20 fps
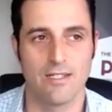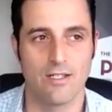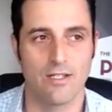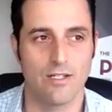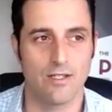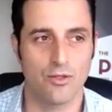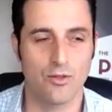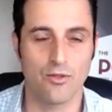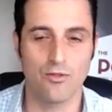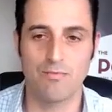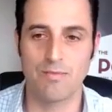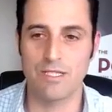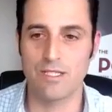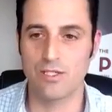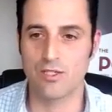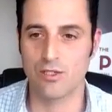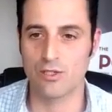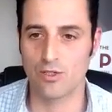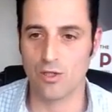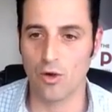you've been
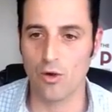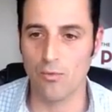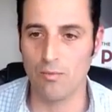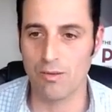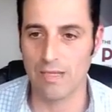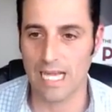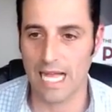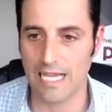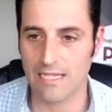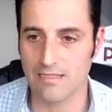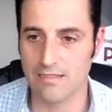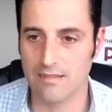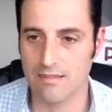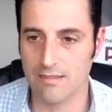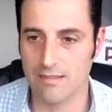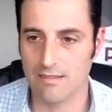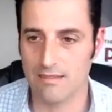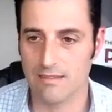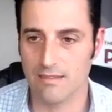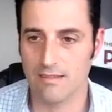so
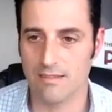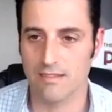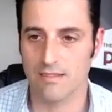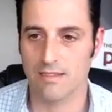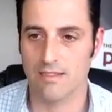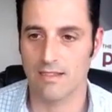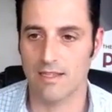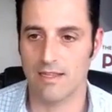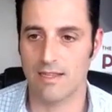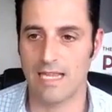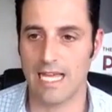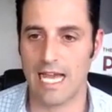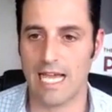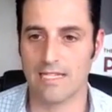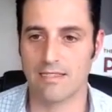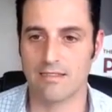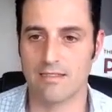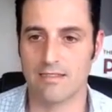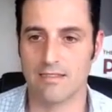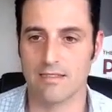blessed
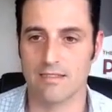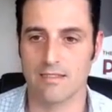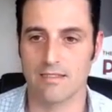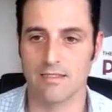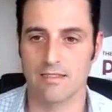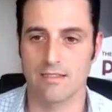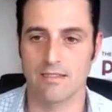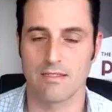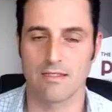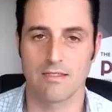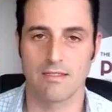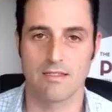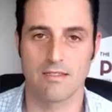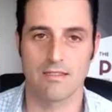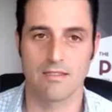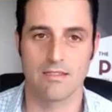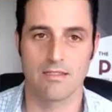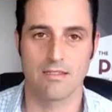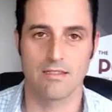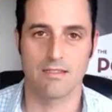that
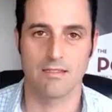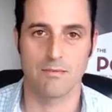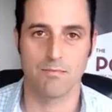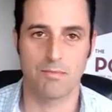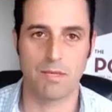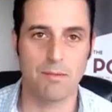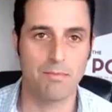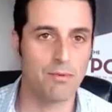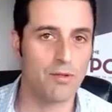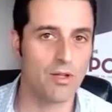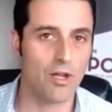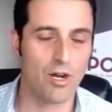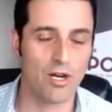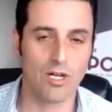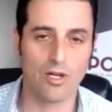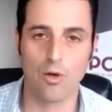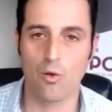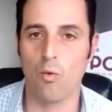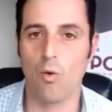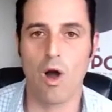people are going
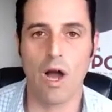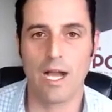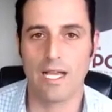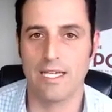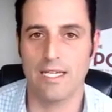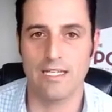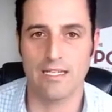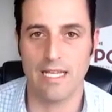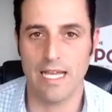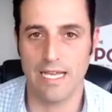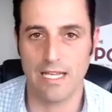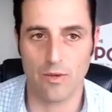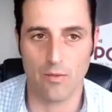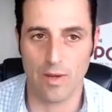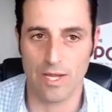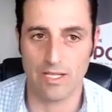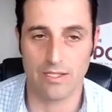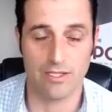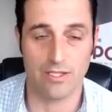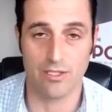to walk in
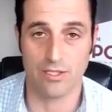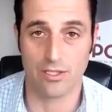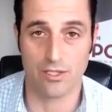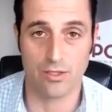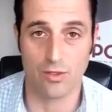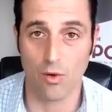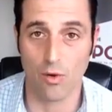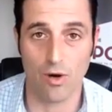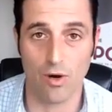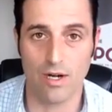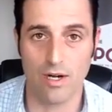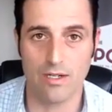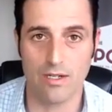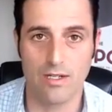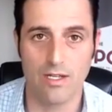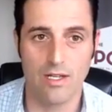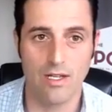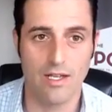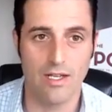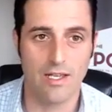anyway to your store
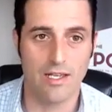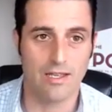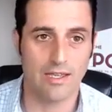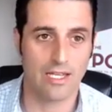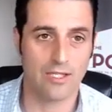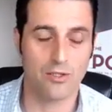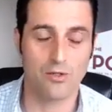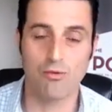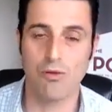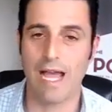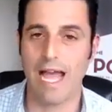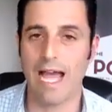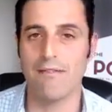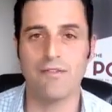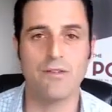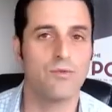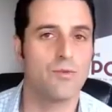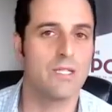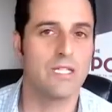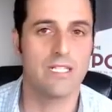that you
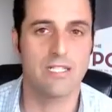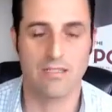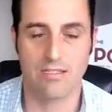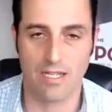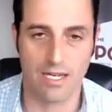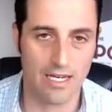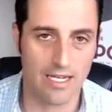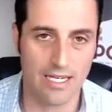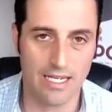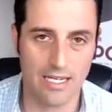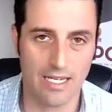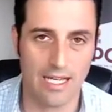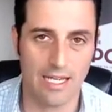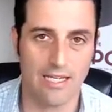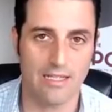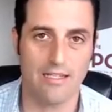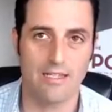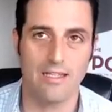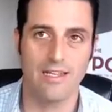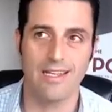haven't really studied it,
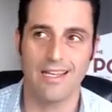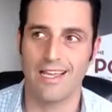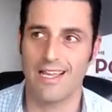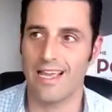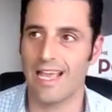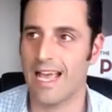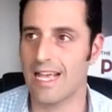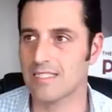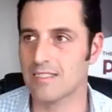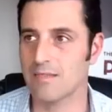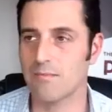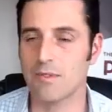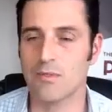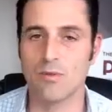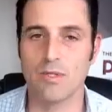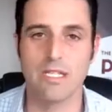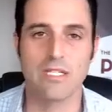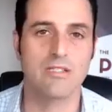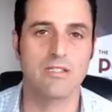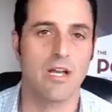and it hasn't been
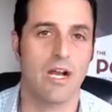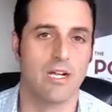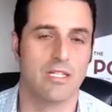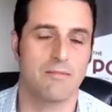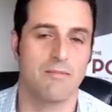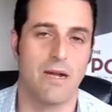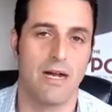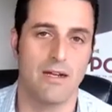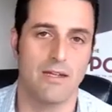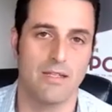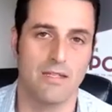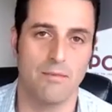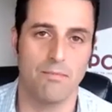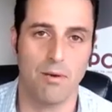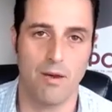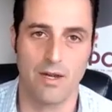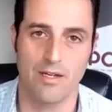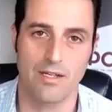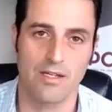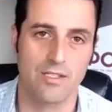really talked about in the
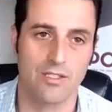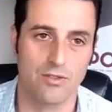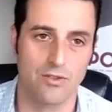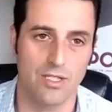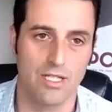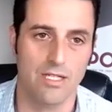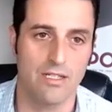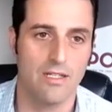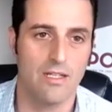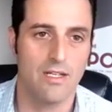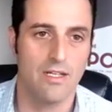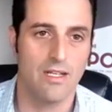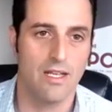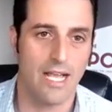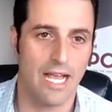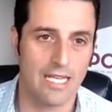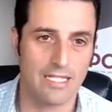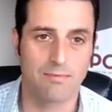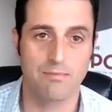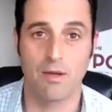pawn industry
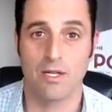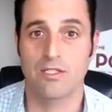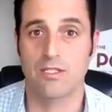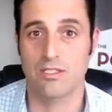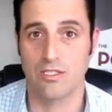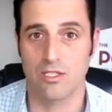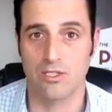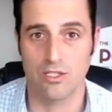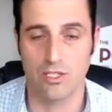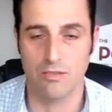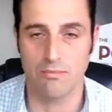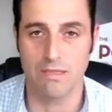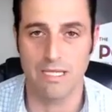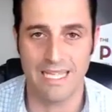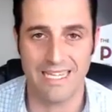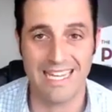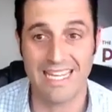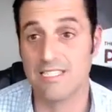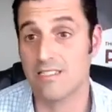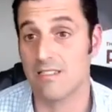as much as it should be,
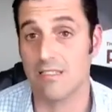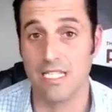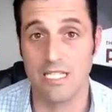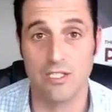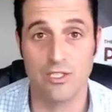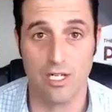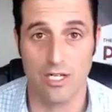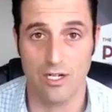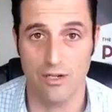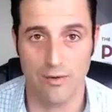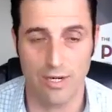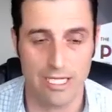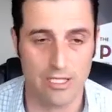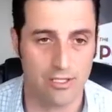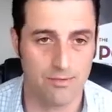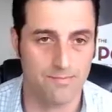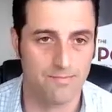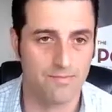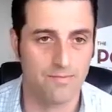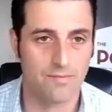and that's lead
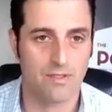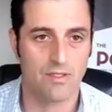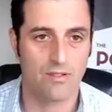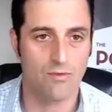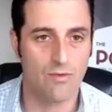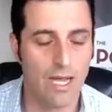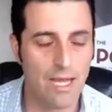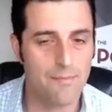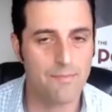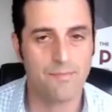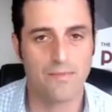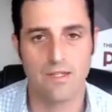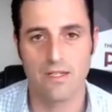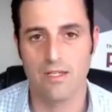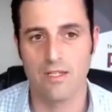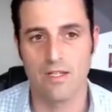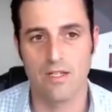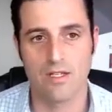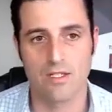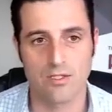generation, right?
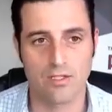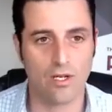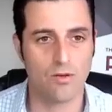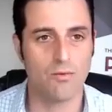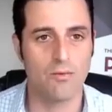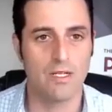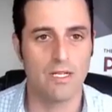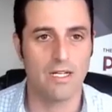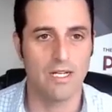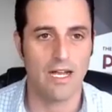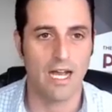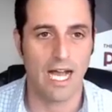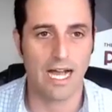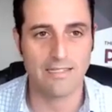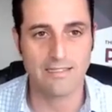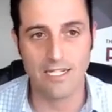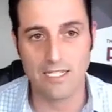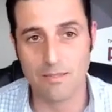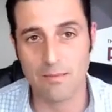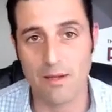So I
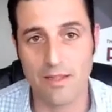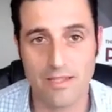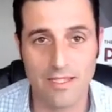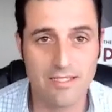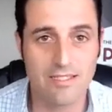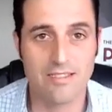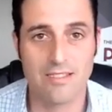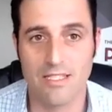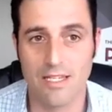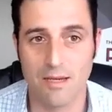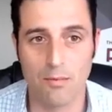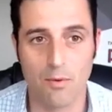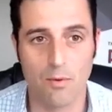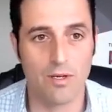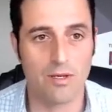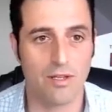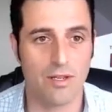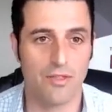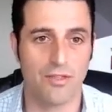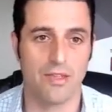talked about this is the number
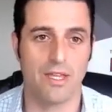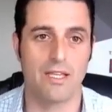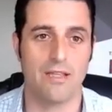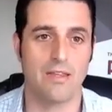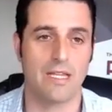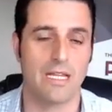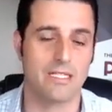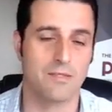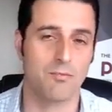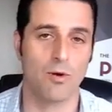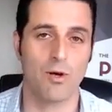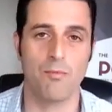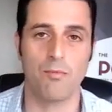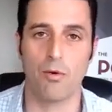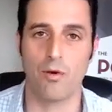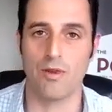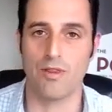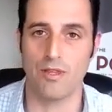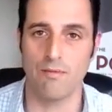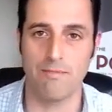one thing that's more
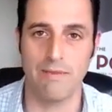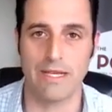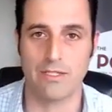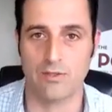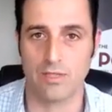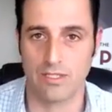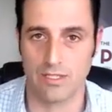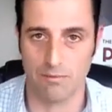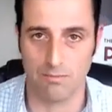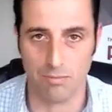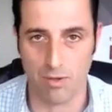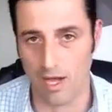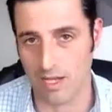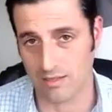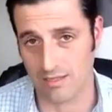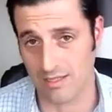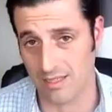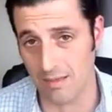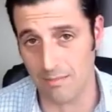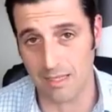important than metrics and
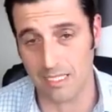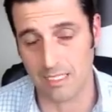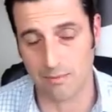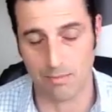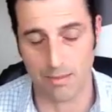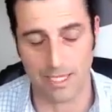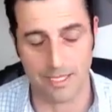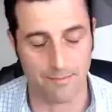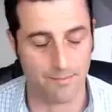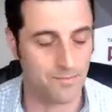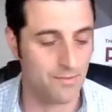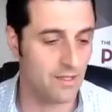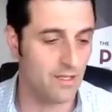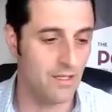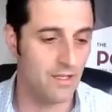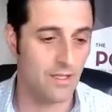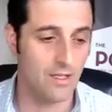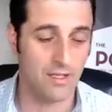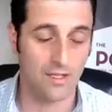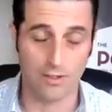process. Let me explain.
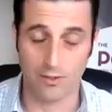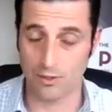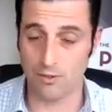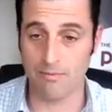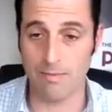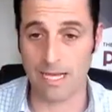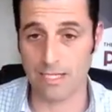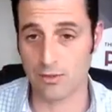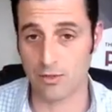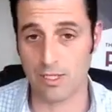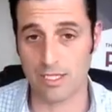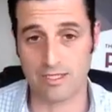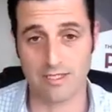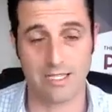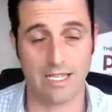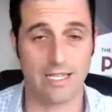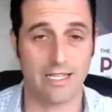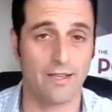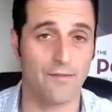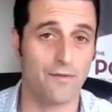Your metrics,
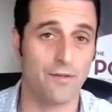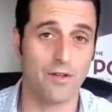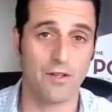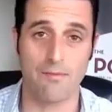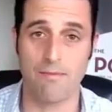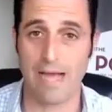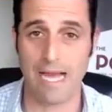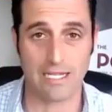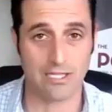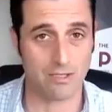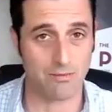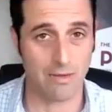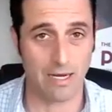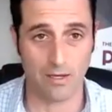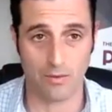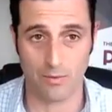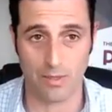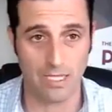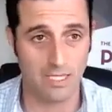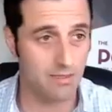like if you're in the
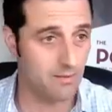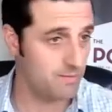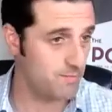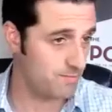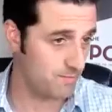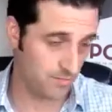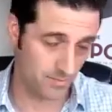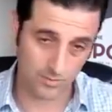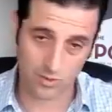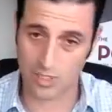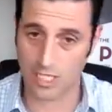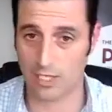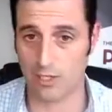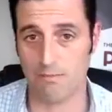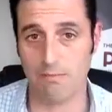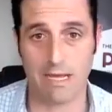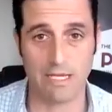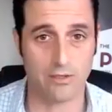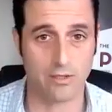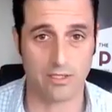mastermind, we check your
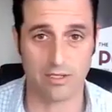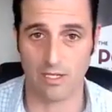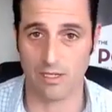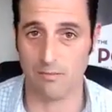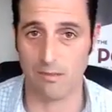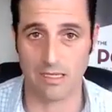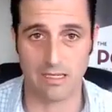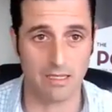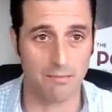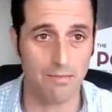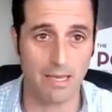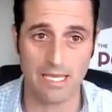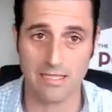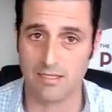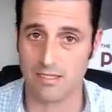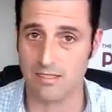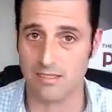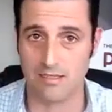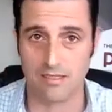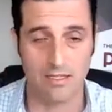metrics on a monthly
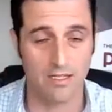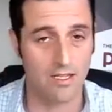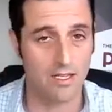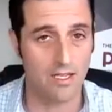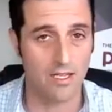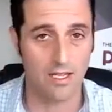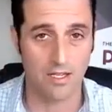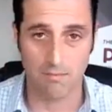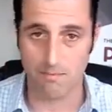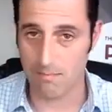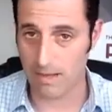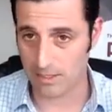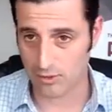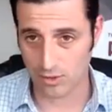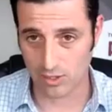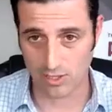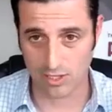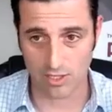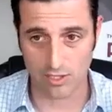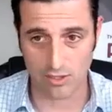basis.
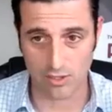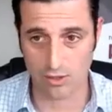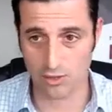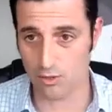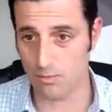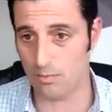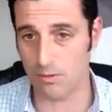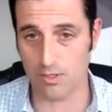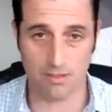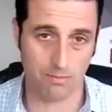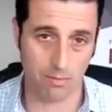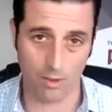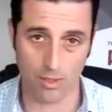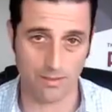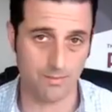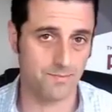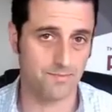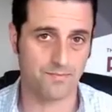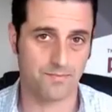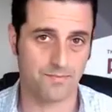Metrics are super important.